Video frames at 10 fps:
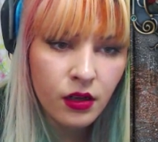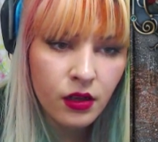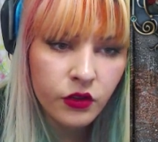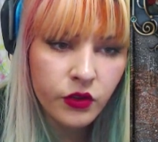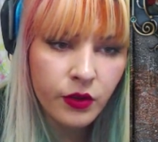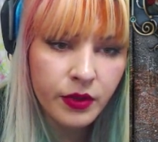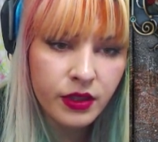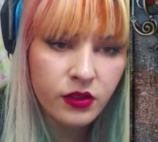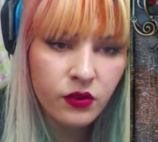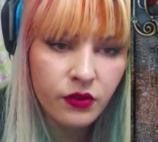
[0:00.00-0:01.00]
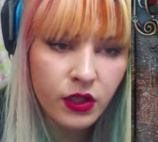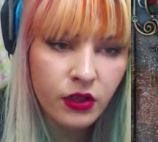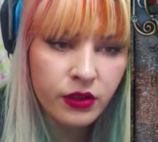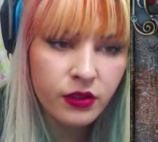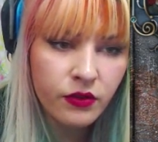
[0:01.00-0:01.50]
So I want these over here
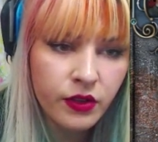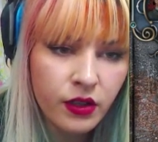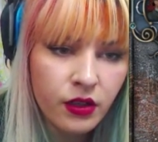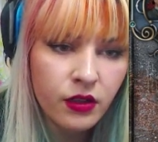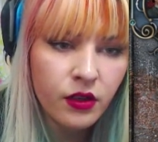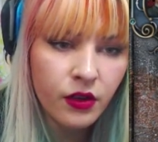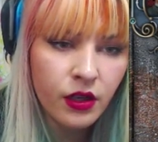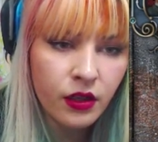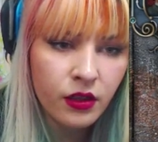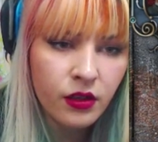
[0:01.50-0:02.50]
and these over here? Okay.